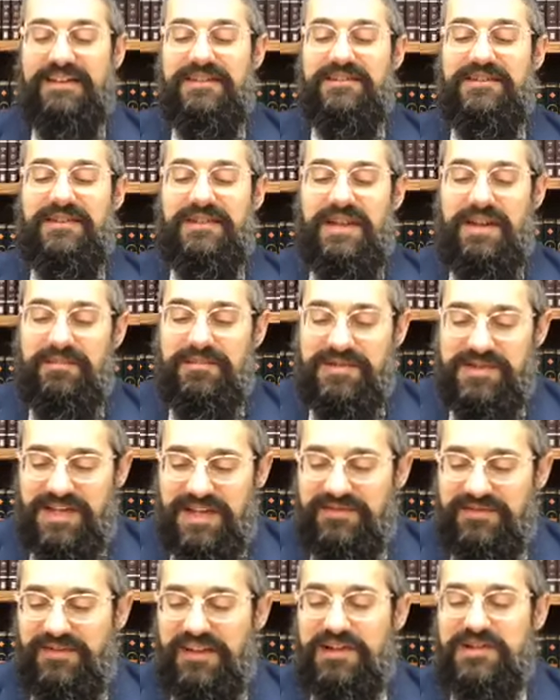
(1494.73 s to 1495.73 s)
So the Rebbe
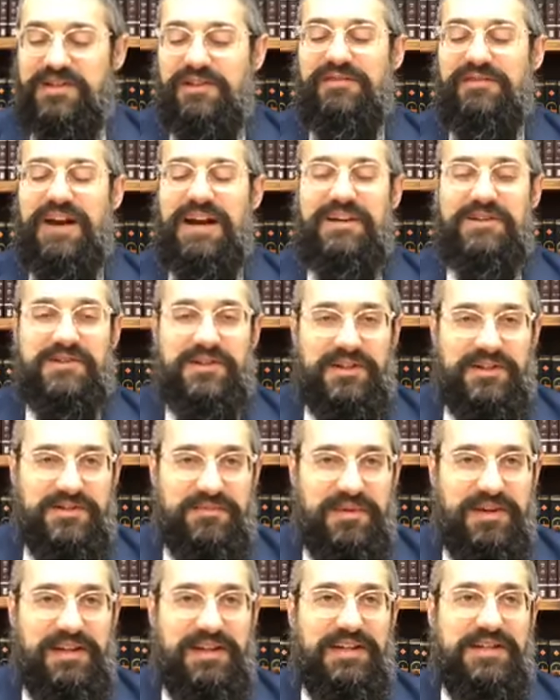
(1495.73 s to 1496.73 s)
says,
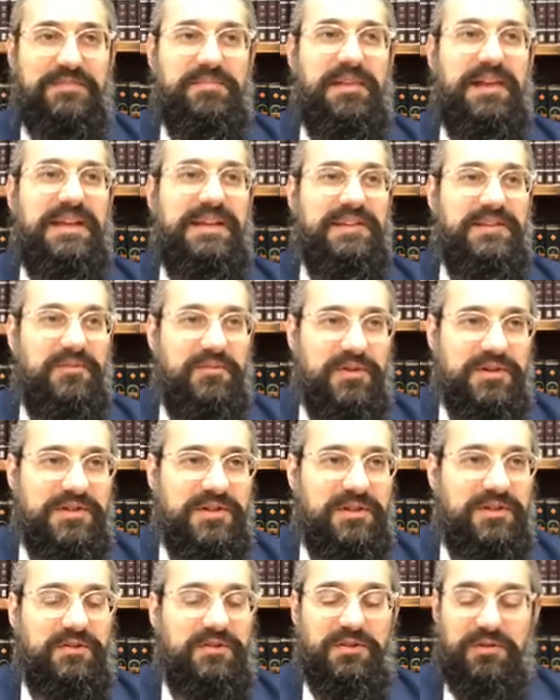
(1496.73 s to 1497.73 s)
"V'yesh We could explain the words
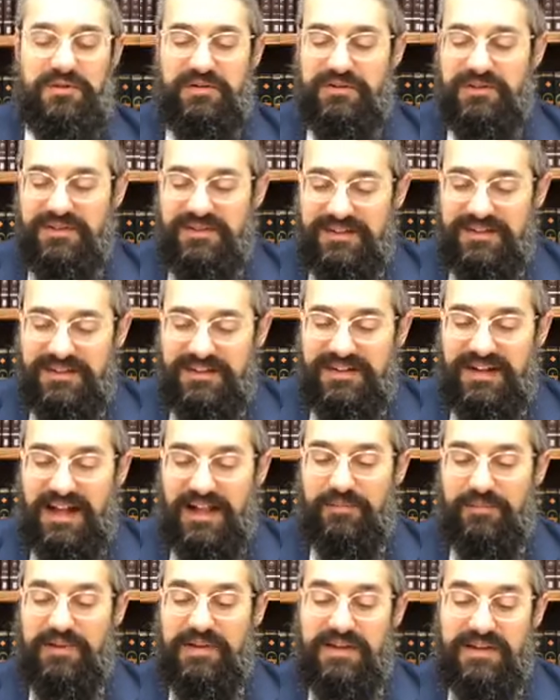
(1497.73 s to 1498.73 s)
of the Torah,
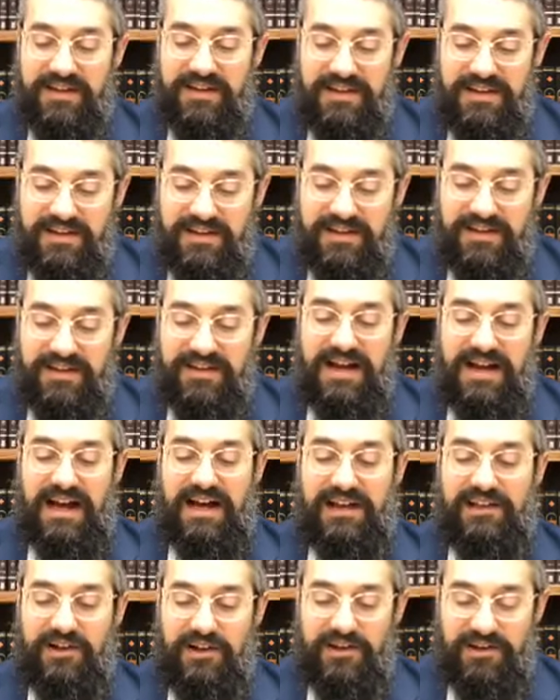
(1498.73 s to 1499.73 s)
al pi
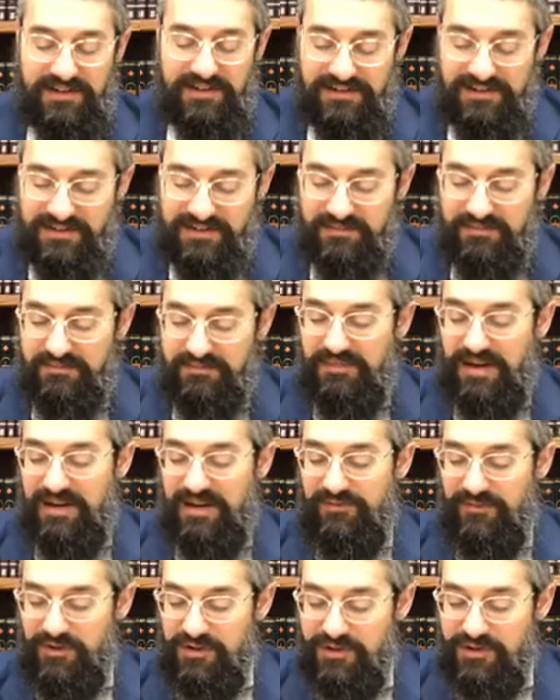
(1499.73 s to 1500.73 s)
halacha,
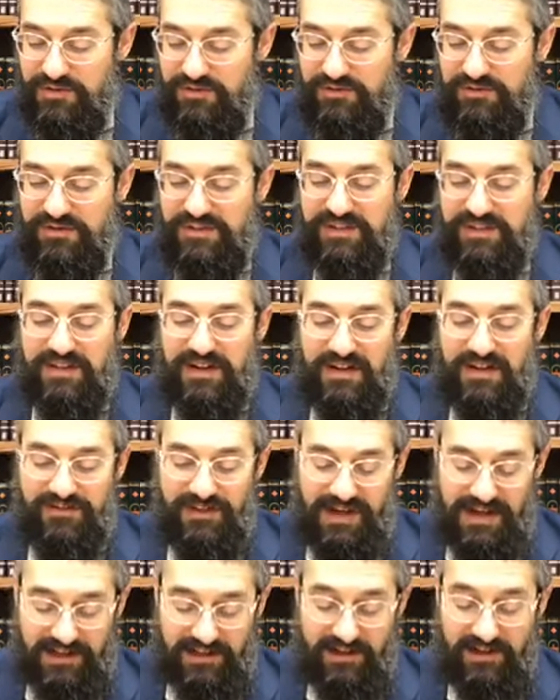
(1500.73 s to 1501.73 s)
by virtue of
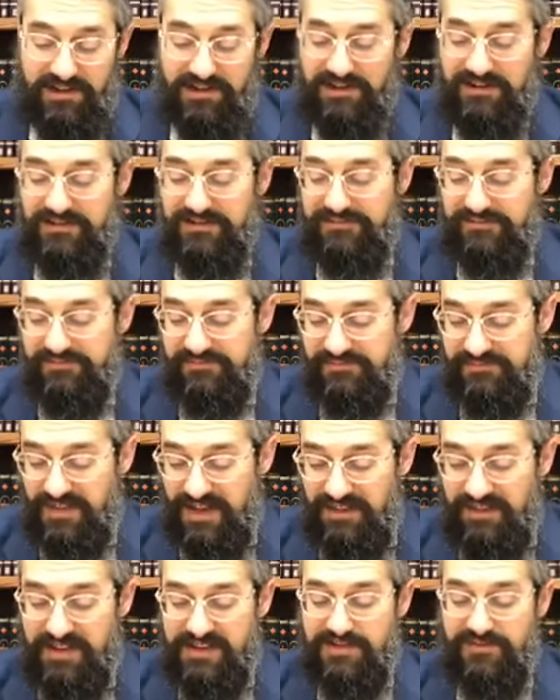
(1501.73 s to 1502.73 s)
a halacha,
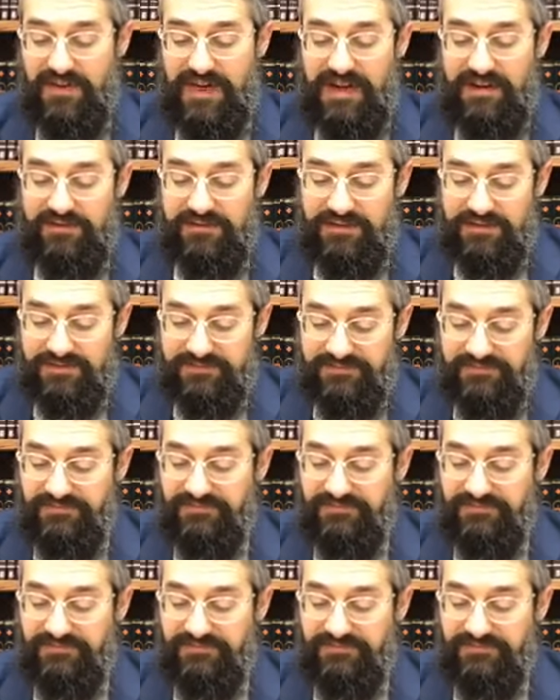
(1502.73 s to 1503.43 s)
and it's found